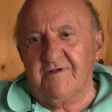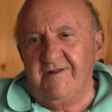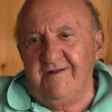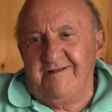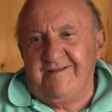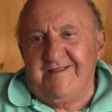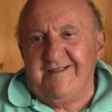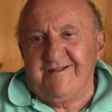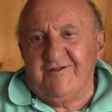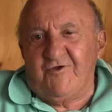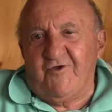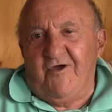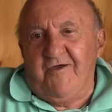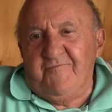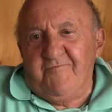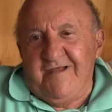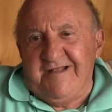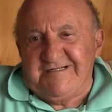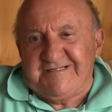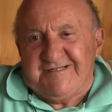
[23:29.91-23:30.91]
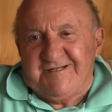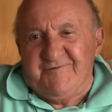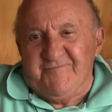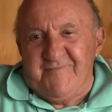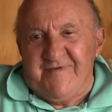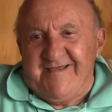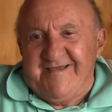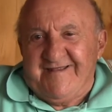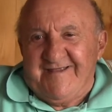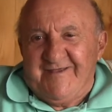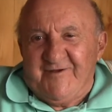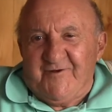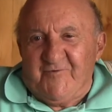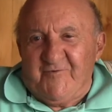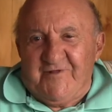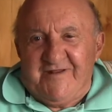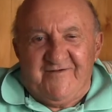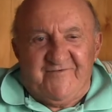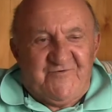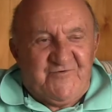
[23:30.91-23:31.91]
going to get caught by somebody or
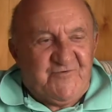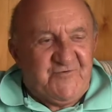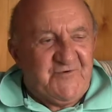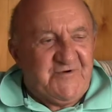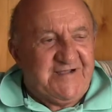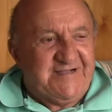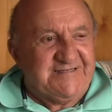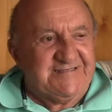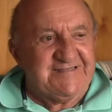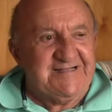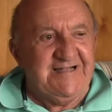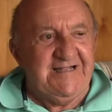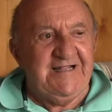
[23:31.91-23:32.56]
whatever it was.